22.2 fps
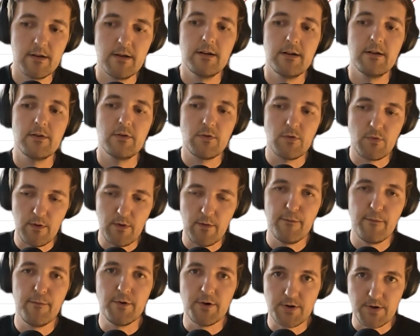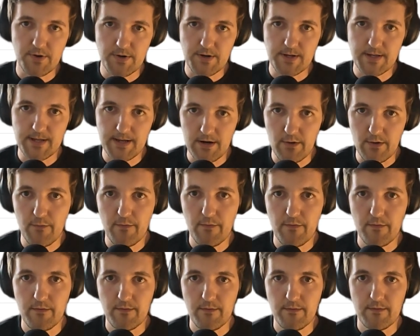to a further sell-off
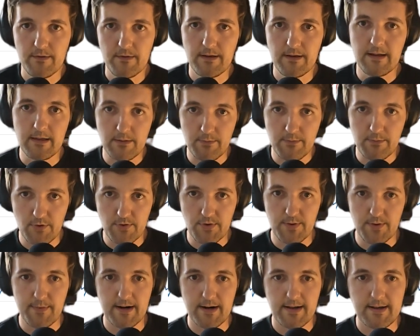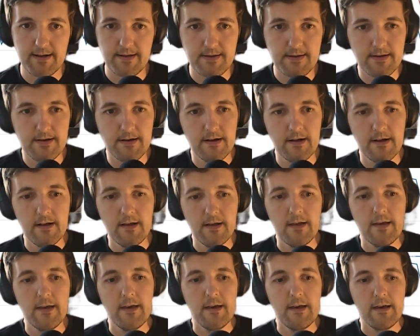in the broader markets.
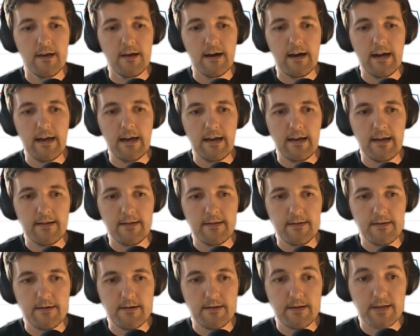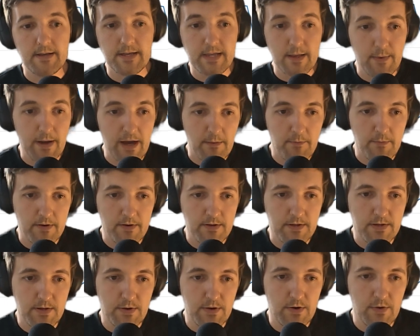And the same
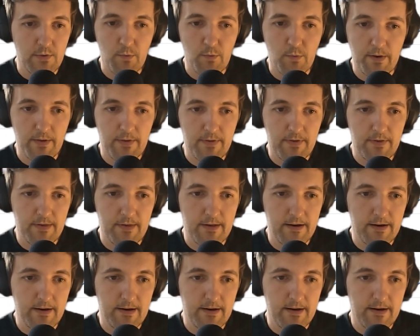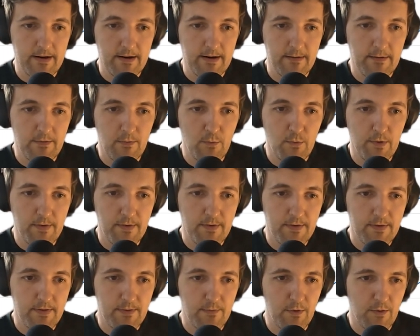happens, with
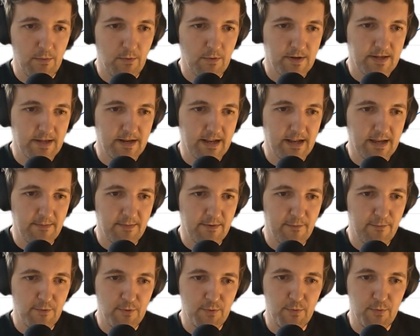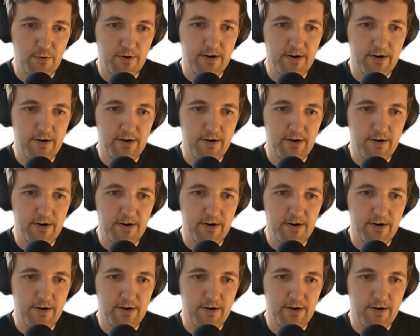what was the name? Footwear and